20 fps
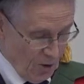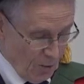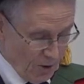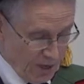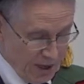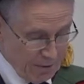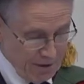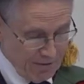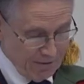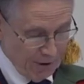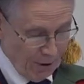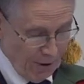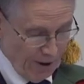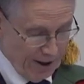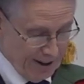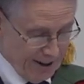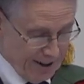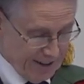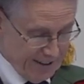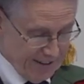One thing we've all
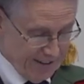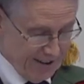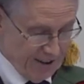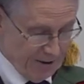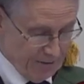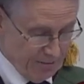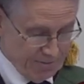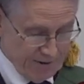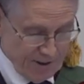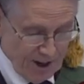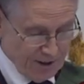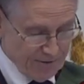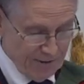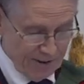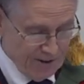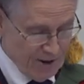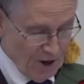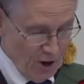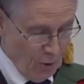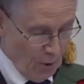learned is that none of
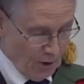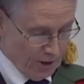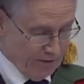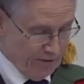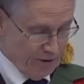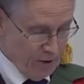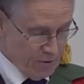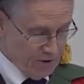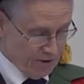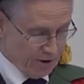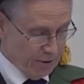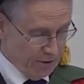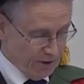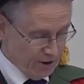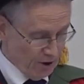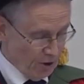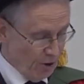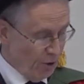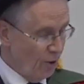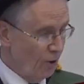us know what the future is
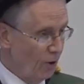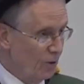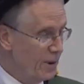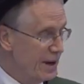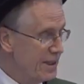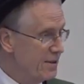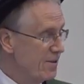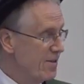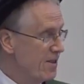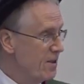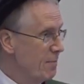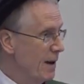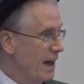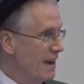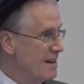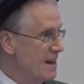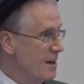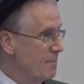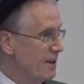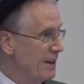going to hold, whether it's a
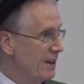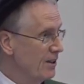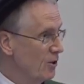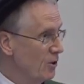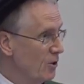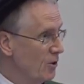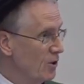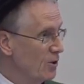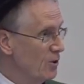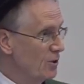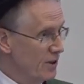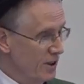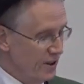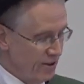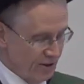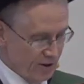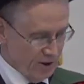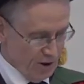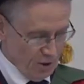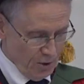pandemic or
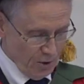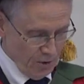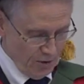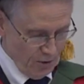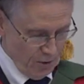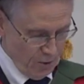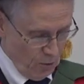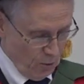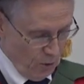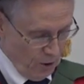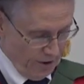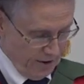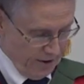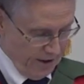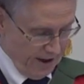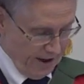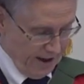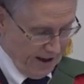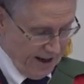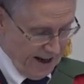goodness knows what.
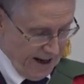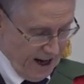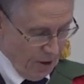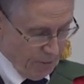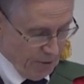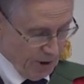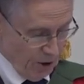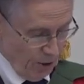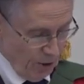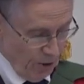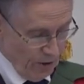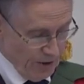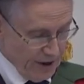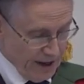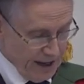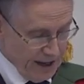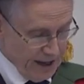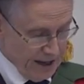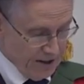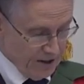And we all
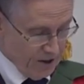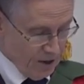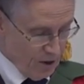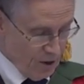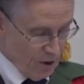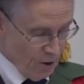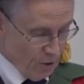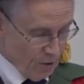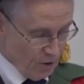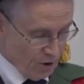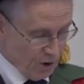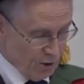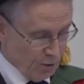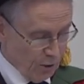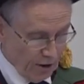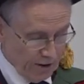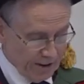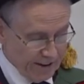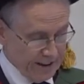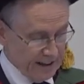need those
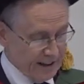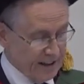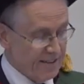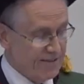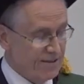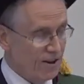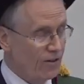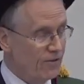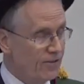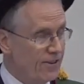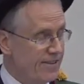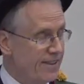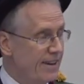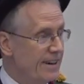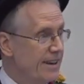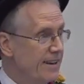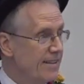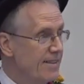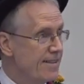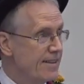qualities of
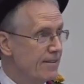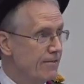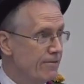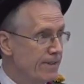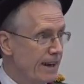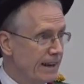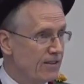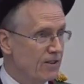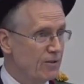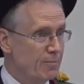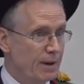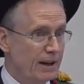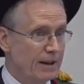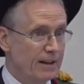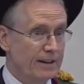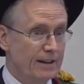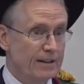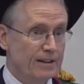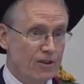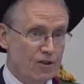resilience and
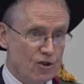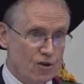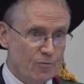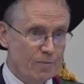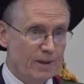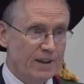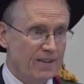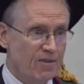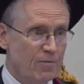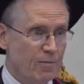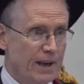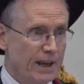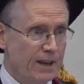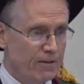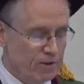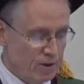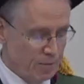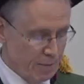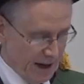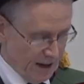flexibility that you've been displaying
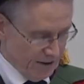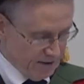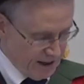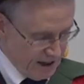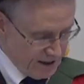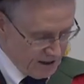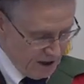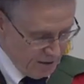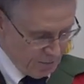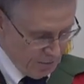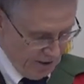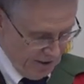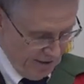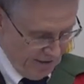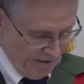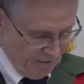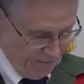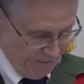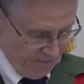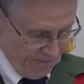for the past eighteen
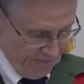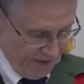months.